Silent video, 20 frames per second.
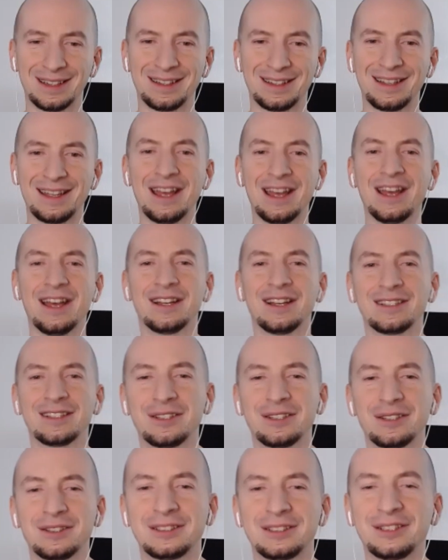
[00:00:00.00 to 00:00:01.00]
Yeah.
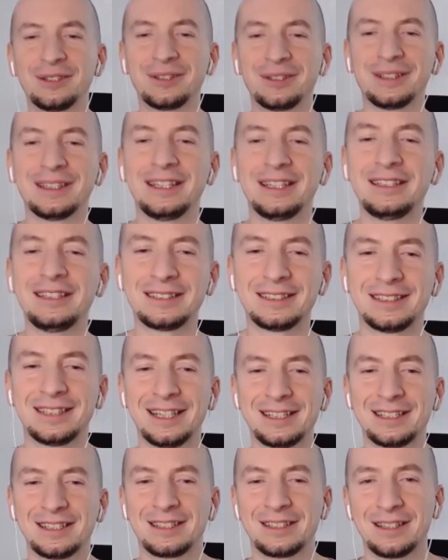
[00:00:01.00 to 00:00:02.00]
So so that's
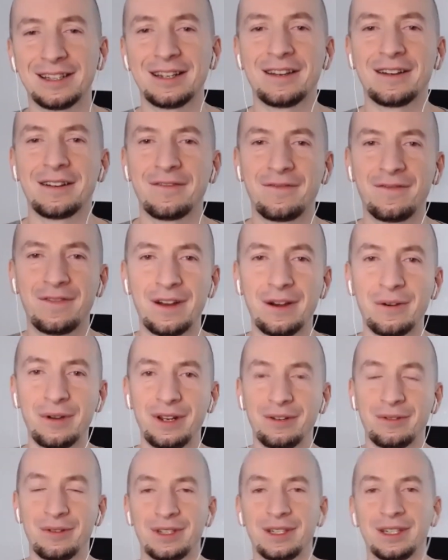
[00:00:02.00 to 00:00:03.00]
that's uh,
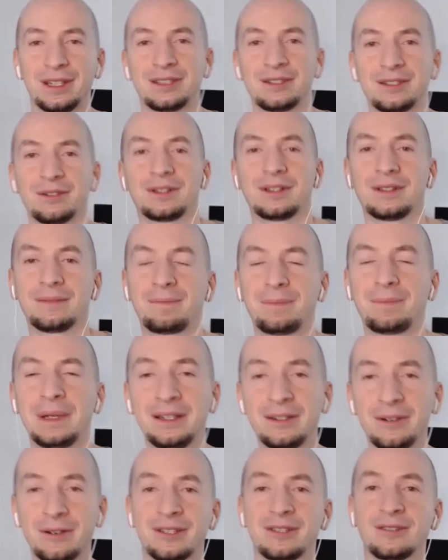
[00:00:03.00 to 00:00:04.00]
very interesting. So
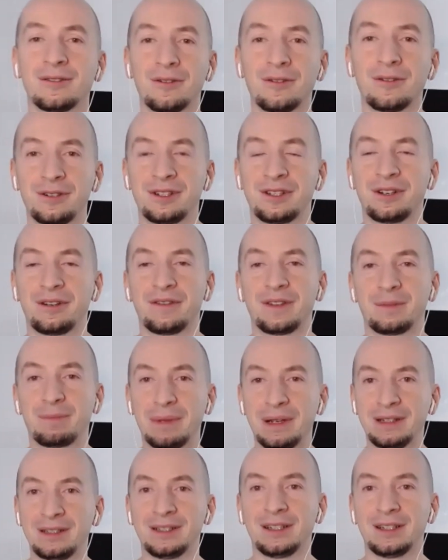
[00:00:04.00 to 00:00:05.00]
Pinterest launch service.
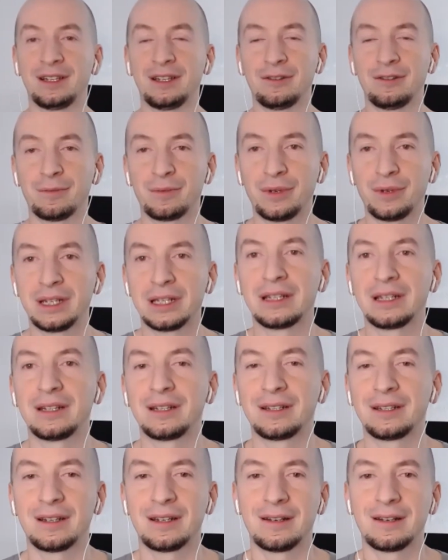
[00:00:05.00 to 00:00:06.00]
Basically, you're bringing
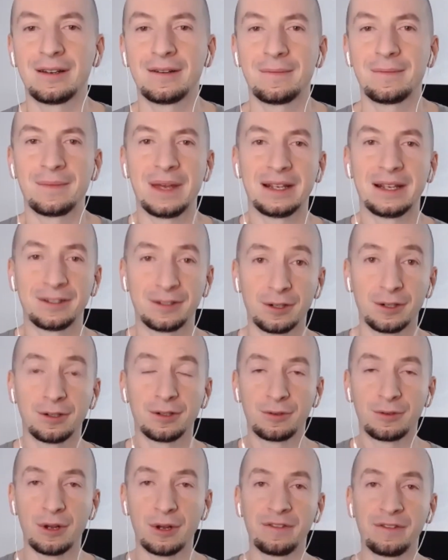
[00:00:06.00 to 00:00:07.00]
um,
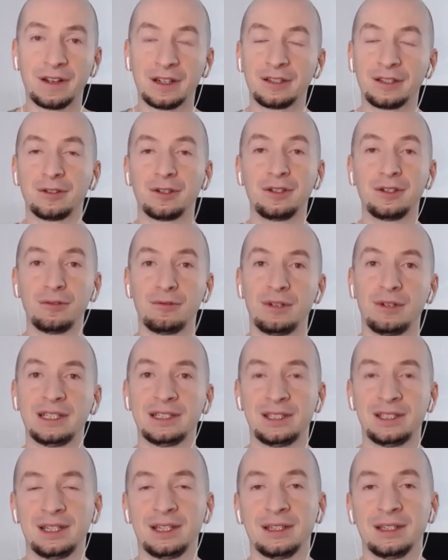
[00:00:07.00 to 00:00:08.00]
external traffic to a new
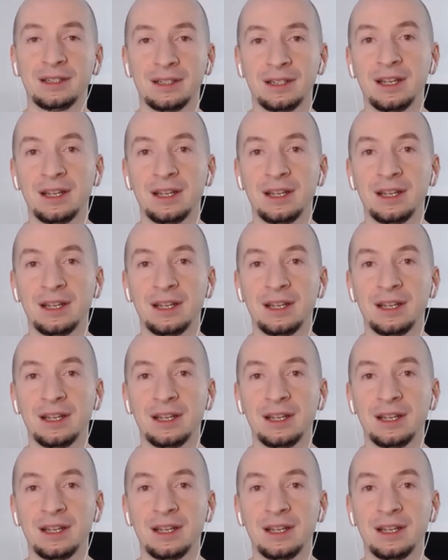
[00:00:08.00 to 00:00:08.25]
listing